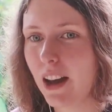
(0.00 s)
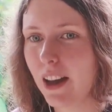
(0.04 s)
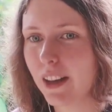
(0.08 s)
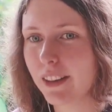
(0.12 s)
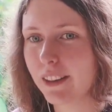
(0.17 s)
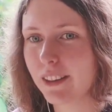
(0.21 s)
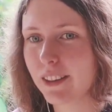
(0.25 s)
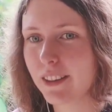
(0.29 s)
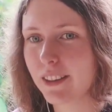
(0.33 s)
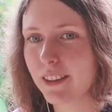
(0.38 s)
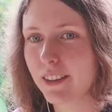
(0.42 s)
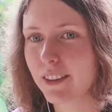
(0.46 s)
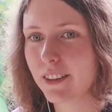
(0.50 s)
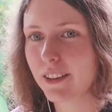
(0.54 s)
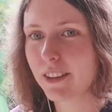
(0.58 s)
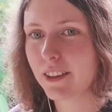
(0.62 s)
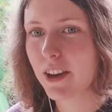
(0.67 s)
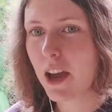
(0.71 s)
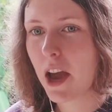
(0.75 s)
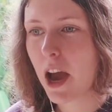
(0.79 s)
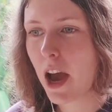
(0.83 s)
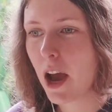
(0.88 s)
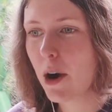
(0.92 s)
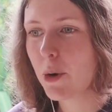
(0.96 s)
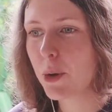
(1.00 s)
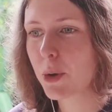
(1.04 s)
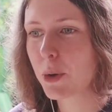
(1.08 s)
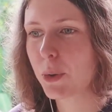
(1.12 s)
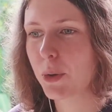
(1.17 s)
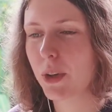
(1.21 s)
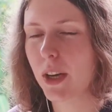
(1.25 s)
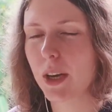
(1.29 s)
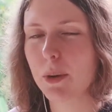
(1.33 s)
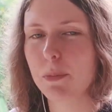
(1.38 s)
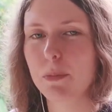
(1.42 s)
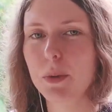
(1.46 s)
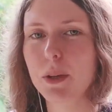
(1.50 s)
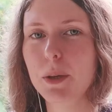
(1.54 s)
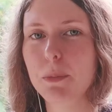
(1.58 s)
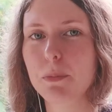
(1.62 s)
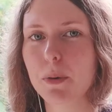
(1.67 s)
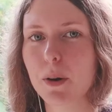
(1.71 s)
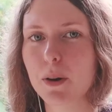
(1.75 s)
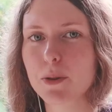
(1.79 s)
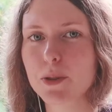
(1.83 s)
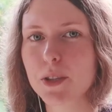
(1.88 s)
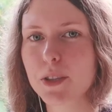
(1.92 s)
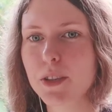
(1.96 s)
And how could I be
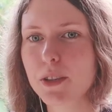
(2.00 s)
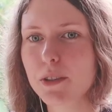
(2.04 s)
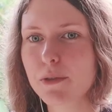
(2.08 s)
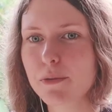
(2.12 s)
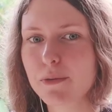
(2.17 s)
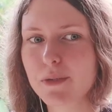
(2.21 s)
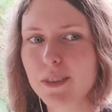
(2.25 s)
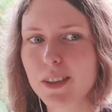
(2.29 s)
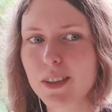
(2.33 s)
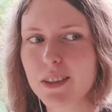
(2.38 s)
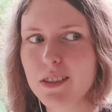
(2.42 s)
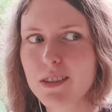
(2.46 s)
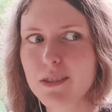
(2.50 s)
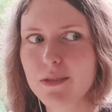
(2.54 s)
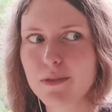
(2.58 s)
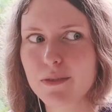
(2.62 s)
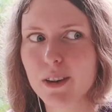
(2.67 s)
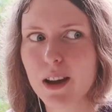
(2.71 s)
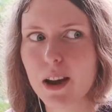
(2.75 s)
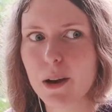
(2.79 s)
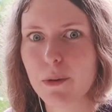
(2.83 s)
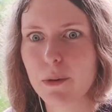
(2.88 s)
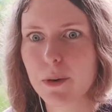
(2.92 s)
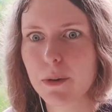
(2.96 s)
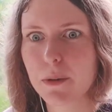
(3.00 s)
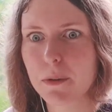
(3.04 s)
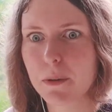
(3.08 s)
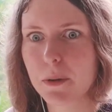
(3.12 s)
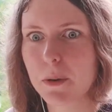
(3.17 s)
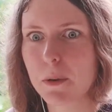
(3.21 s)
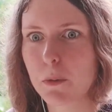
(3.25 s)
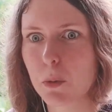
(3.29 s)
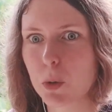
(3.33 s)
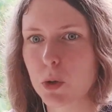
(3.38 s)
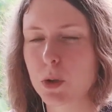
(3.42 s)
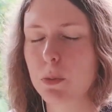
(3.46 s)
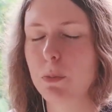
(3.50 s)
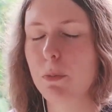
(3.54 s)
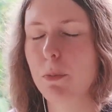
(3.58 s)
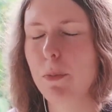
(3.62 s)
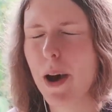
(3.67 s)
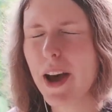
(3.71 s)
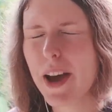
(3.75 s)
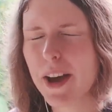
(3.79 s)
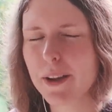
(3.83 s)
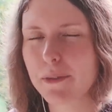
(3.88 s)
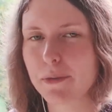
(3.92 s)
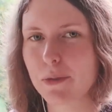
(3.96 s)
positive if everything was
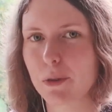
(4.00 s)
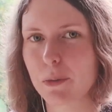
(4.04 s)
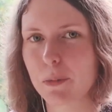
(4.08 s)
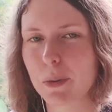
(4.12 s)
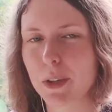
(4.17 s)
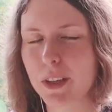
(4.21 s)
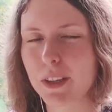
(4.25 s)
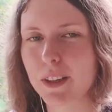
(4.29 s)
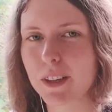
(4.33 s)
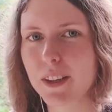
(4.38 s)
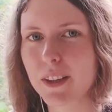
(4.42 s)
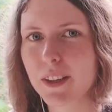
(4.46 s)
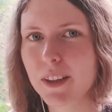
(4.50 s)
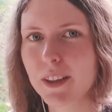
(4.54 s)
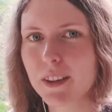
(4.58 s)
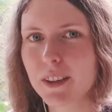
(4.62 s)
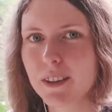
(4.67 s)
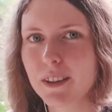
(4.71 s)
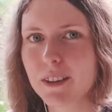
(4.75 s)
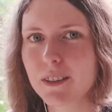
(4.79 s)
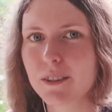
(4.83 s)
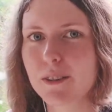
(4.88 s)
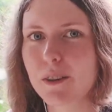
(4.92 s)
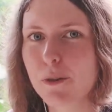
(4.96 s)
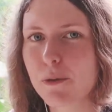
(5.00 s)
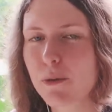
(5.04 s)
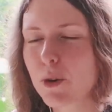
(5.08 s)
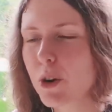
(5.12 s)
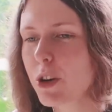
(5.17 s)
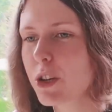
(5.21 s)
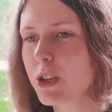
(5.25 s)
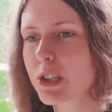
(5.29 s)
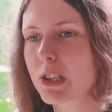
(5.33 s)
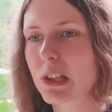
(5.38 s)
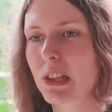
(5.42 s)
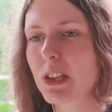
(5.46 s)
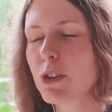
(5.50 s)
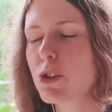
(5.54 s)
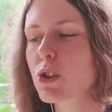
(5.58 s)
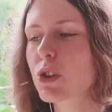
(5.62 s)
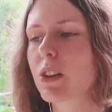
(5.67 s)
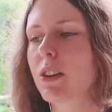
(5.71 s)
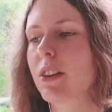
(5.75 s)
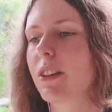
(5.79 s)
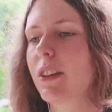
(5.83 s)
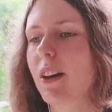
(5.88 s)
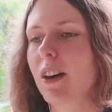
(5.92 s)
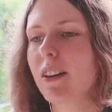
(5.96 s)
bad for me? Of course,
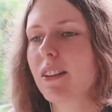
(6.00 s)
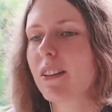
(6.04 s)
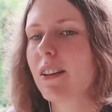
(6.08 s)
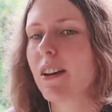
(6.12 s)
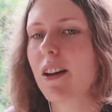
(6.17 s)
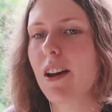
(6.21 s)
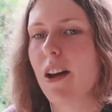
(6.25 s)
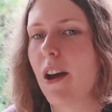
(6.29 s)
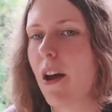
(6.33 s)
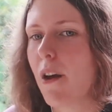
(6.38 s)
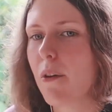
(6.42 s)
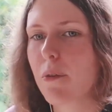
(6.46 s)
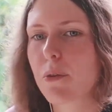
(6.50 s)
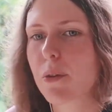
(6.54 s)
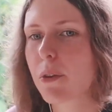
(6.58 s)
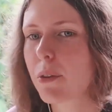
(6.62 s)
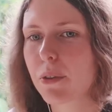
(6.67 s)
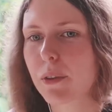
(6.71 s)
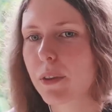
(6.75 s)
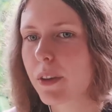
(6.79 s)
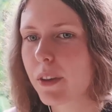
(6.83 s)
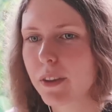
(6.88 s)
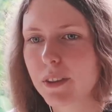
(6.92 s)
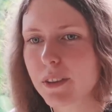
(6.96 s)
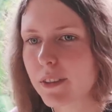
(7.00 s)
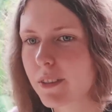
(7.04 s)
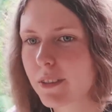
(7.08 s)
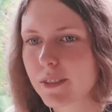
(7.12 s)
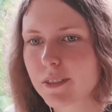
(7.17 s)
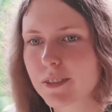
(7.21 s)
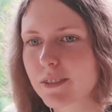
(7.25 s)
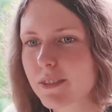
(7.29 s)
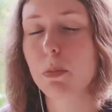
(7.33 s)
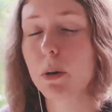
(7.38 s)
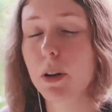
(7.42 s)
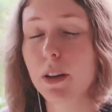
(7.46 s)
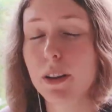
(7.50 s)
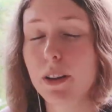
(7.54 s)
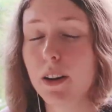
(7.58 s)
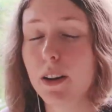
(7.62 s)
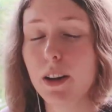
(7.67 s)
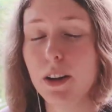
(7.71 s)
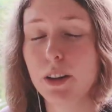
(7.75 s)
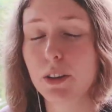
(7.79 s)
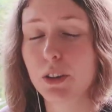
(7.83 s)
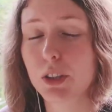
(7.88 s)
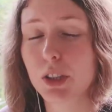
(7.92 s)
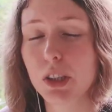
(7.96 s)
literally not everything, but
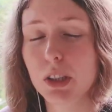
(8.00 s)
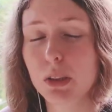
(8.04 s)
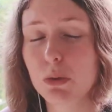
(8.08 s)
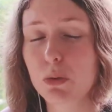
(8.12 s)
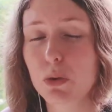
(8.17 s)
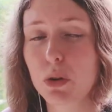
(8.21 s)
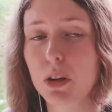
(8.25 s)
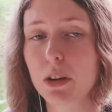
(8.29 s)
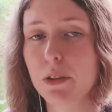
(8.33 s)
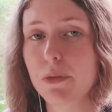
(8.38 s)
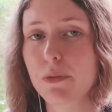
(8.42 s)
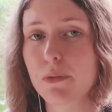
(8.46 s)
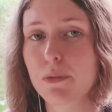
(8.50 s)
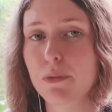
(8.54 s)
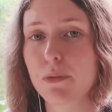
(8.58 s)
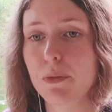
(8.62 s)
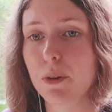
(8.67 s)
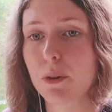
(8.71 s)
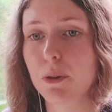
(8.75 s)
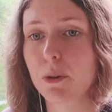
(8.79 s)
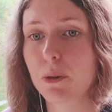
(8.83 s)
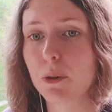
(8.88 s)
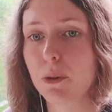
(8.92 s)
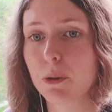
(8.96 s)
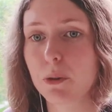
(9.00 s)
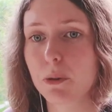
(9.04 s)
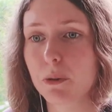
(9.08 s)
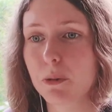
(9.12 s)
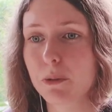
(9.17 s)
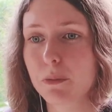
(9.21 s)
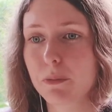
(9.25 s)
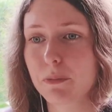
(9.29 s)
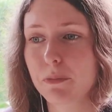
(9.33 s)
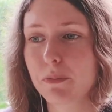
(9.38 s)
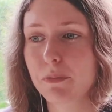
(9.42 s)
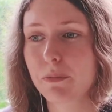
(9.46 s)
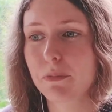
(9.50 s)
I didn't really feel